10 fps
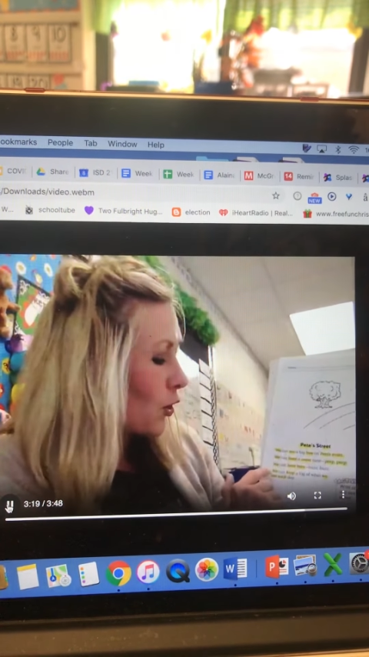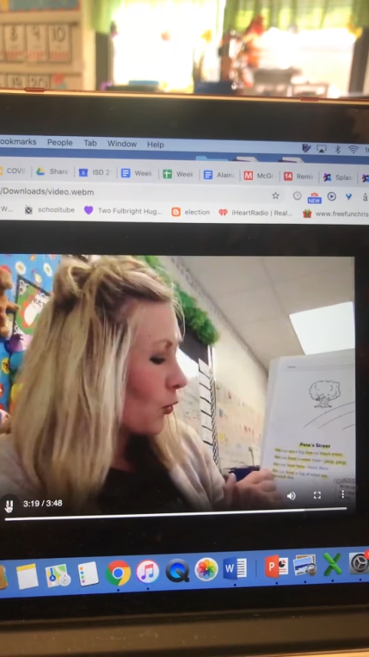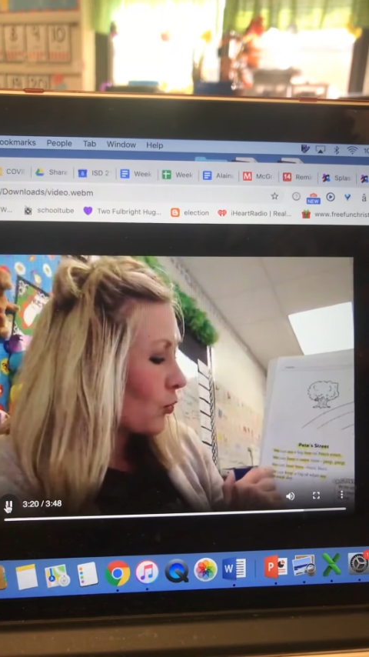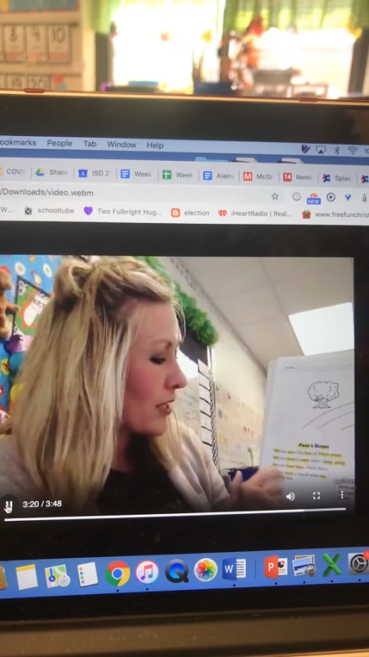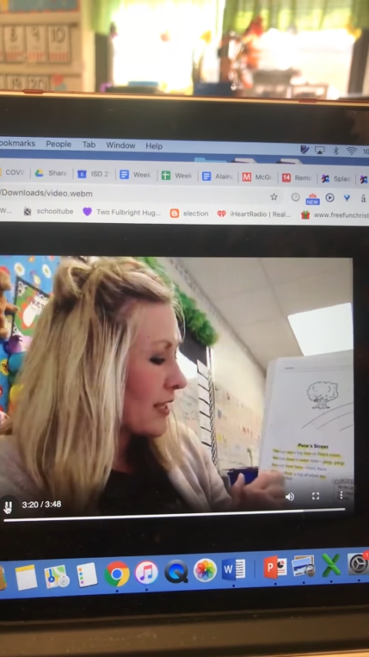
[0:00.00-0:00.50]

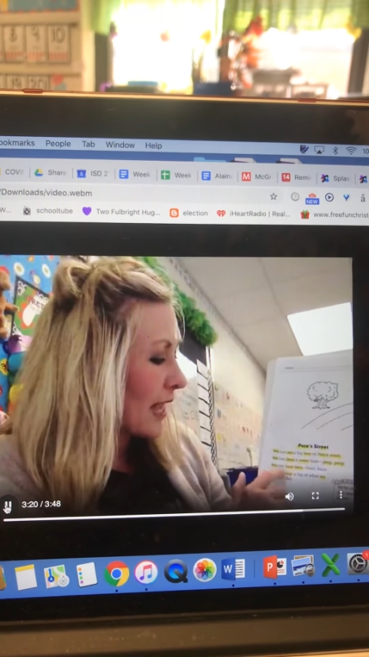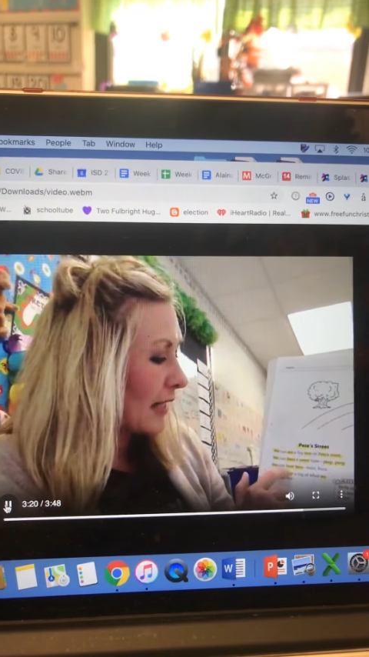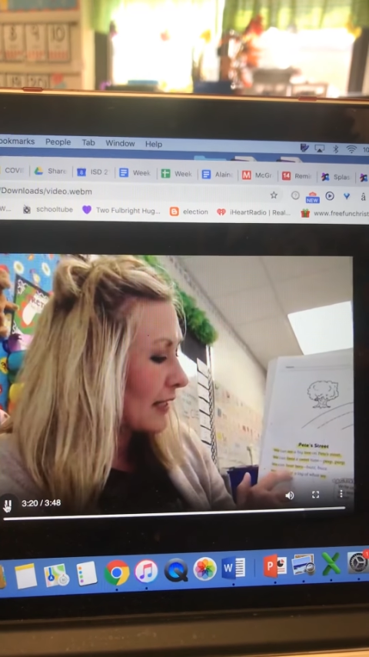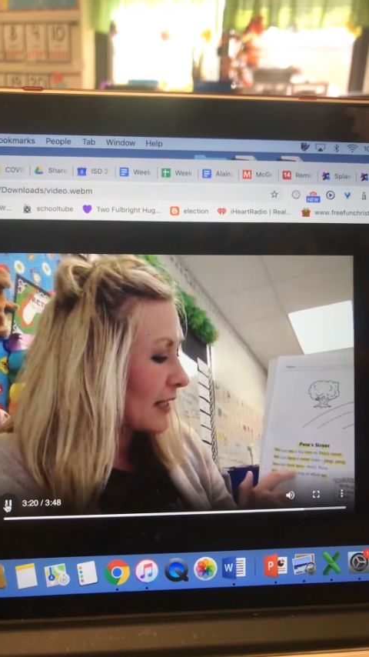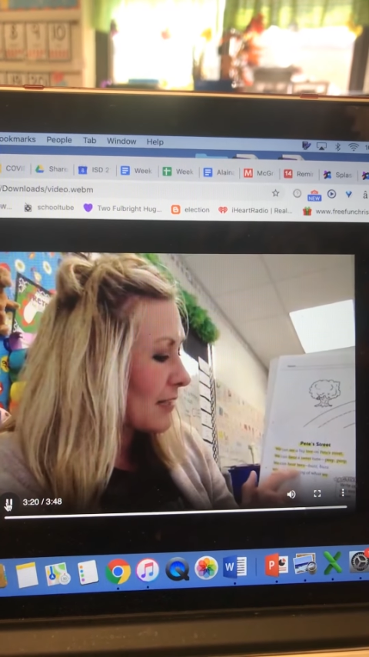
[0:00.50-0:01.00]
We
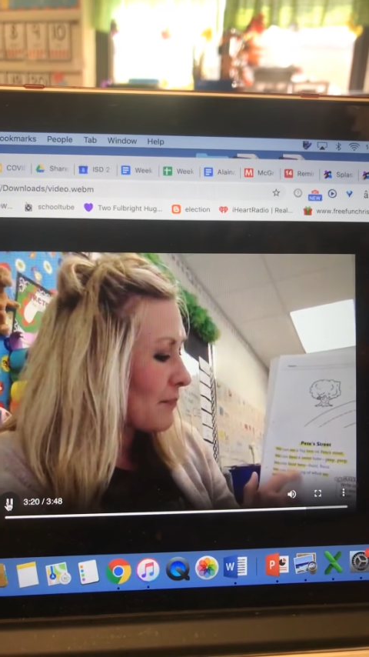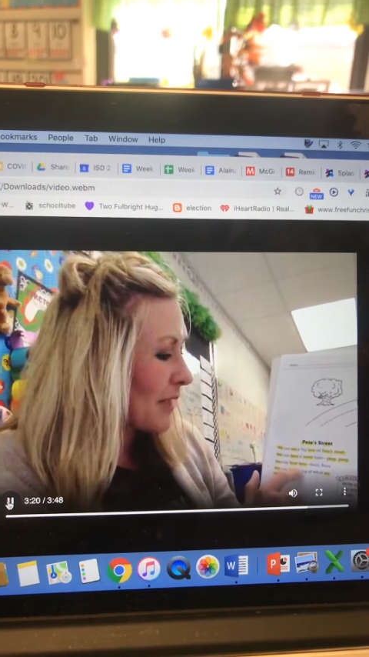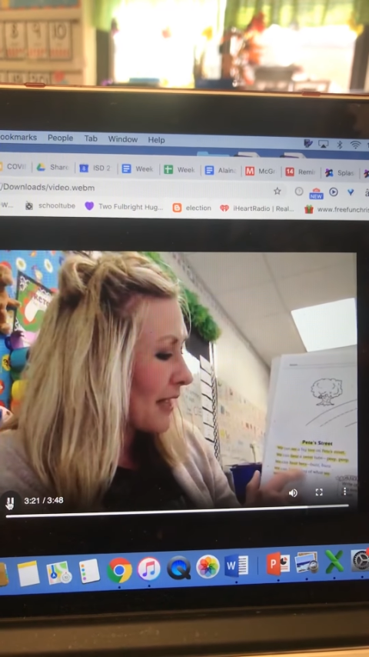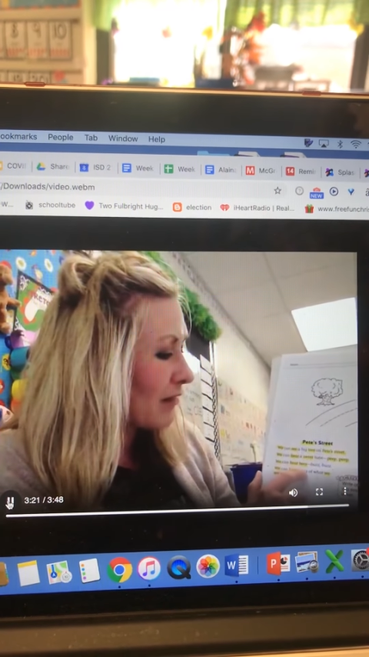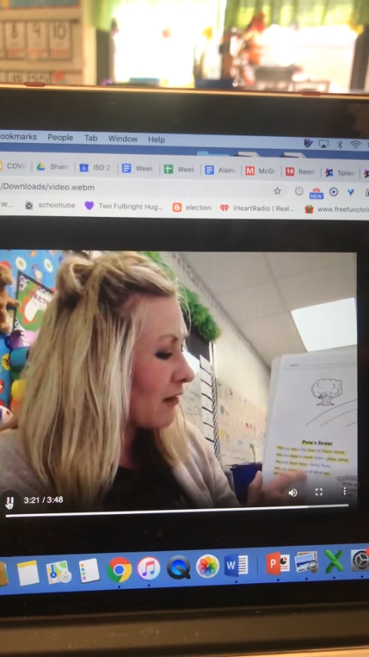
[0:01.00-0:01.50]
can keep
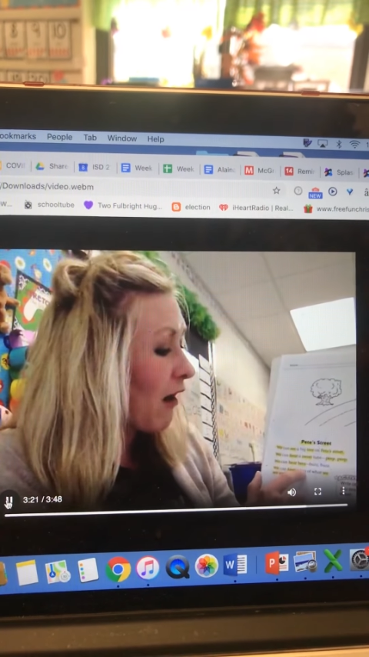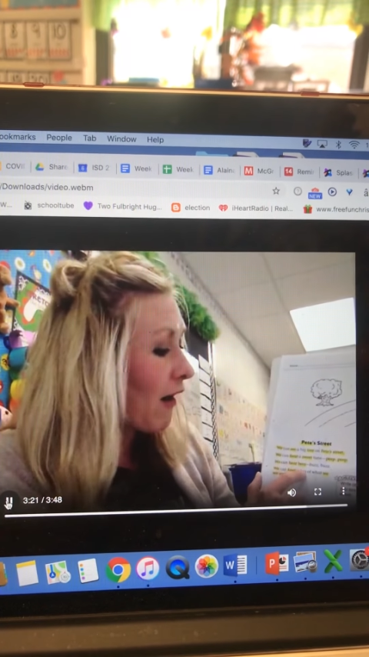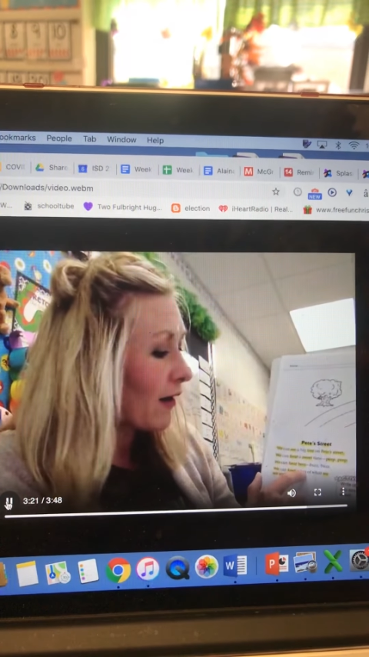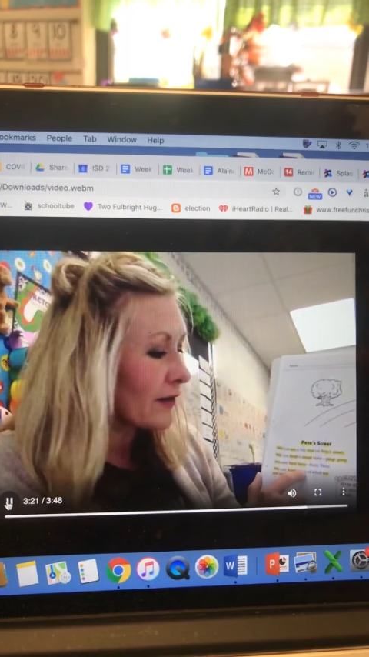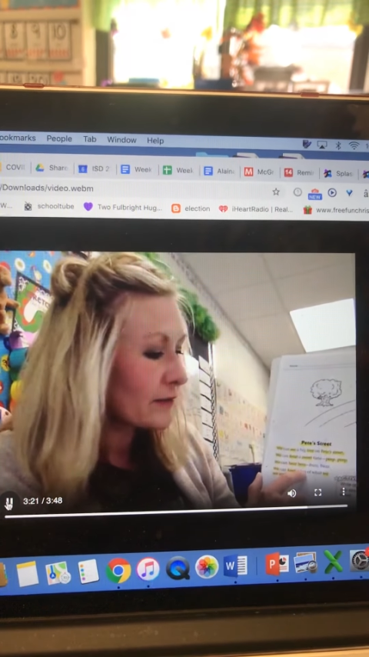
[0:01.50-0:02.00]
a
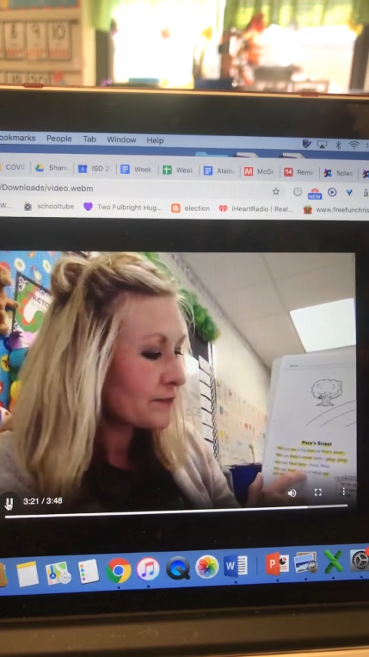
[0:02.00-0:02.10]
log